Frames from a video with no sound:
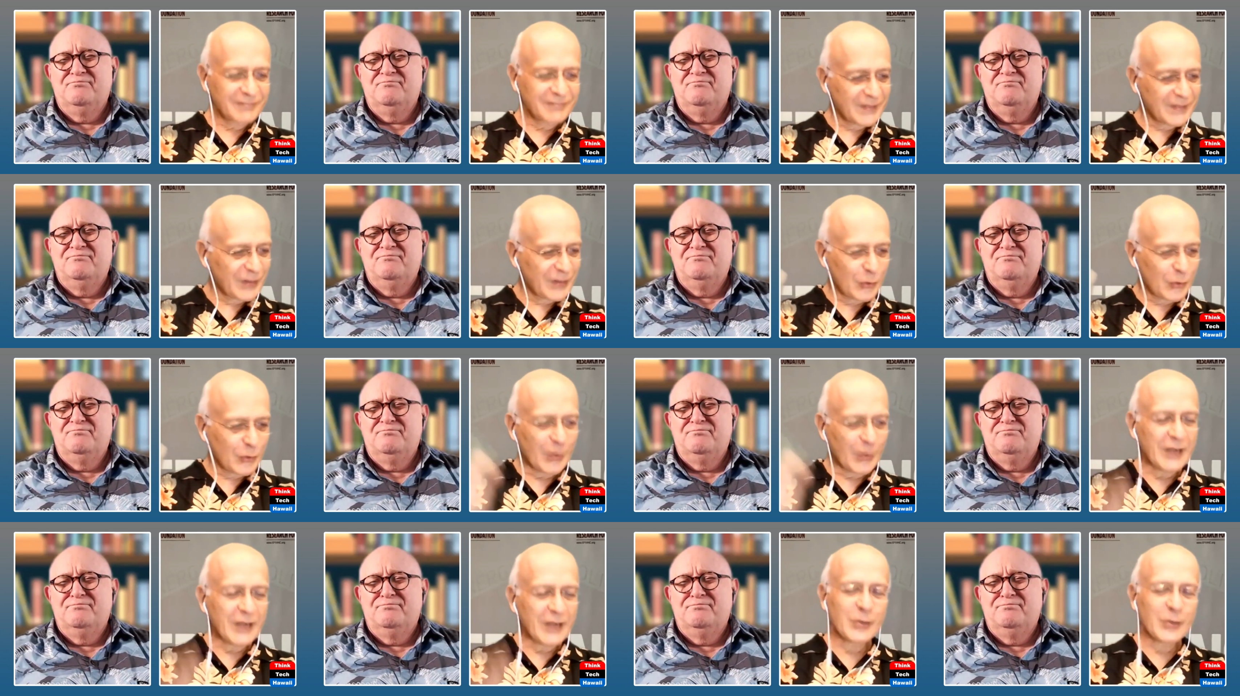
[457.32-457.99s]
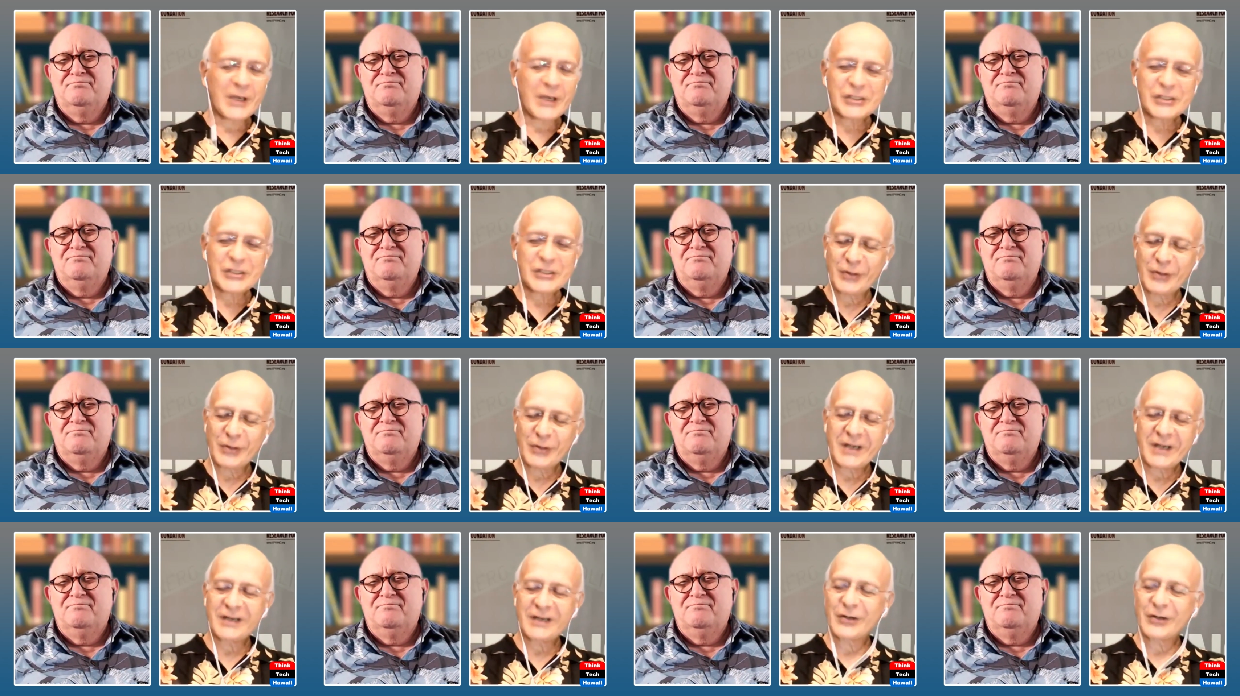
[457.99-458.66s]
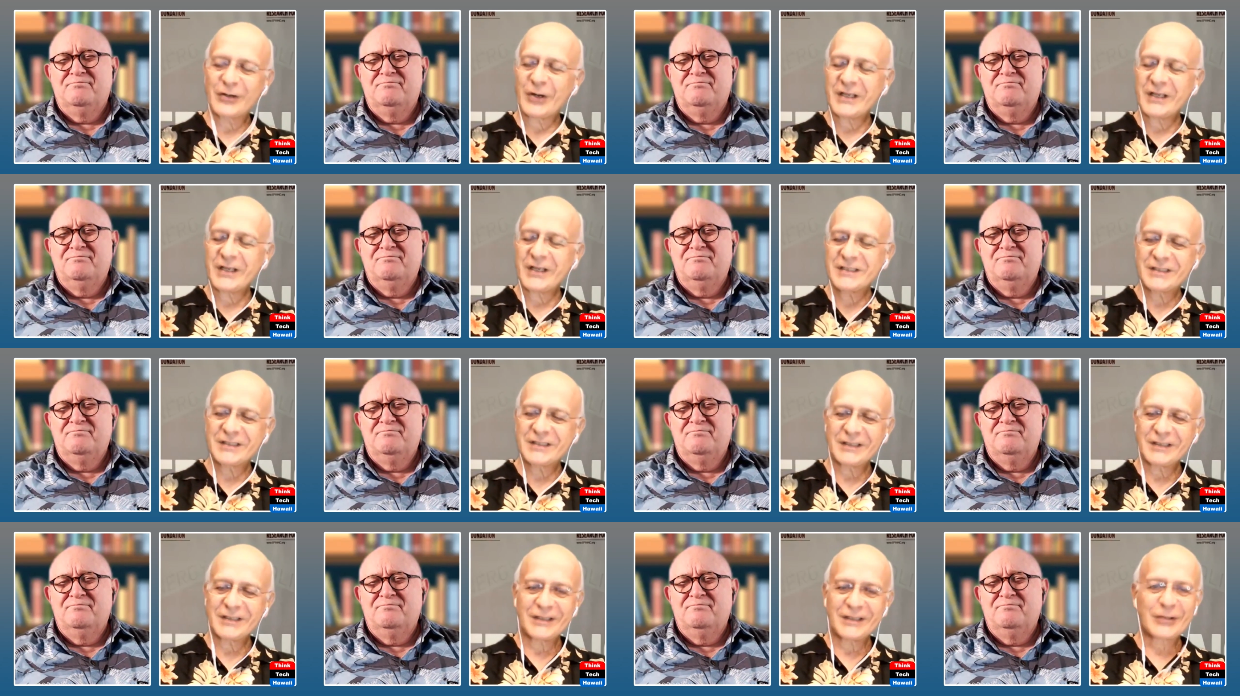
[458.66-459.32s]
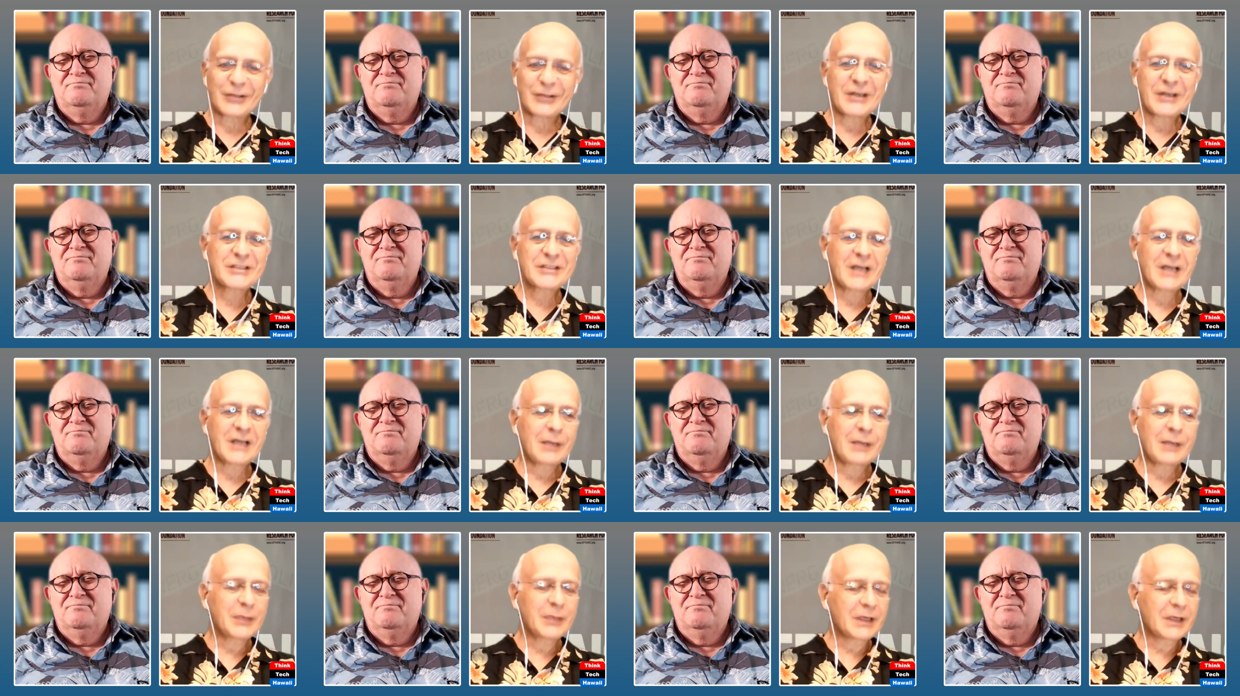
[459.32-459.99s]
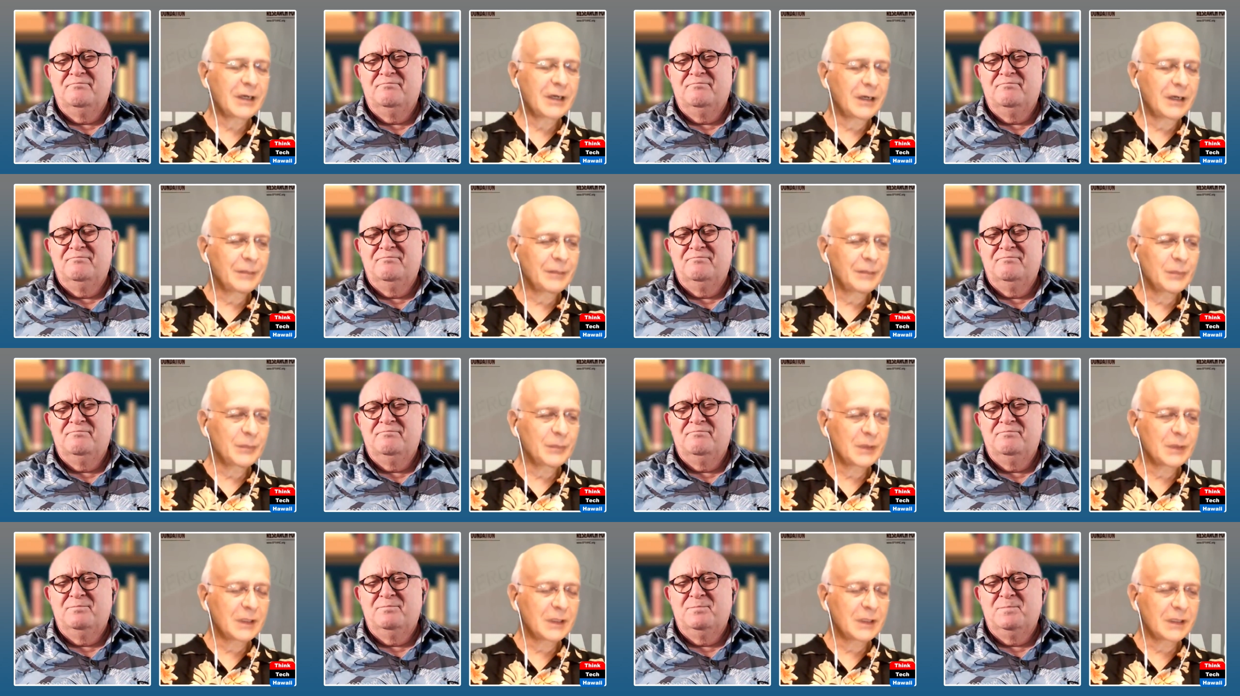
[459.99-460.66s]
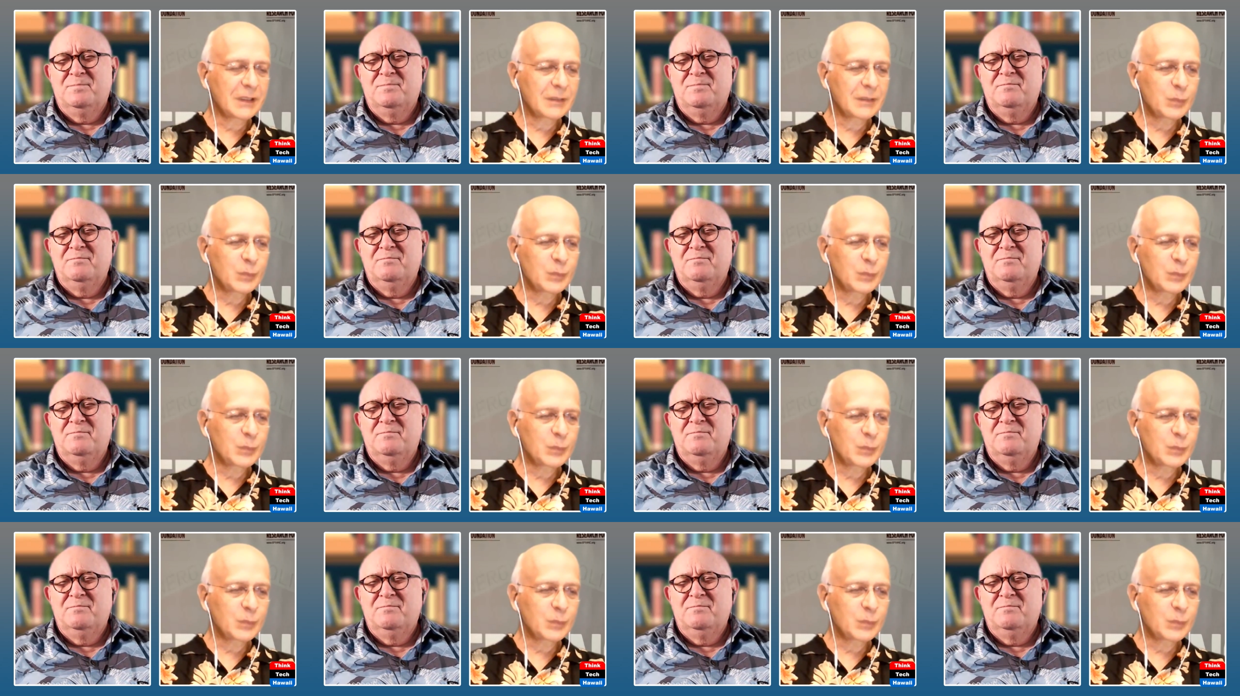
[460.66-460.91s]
Speaker 1: great question. Great, great, uh, great topic. Um, uh,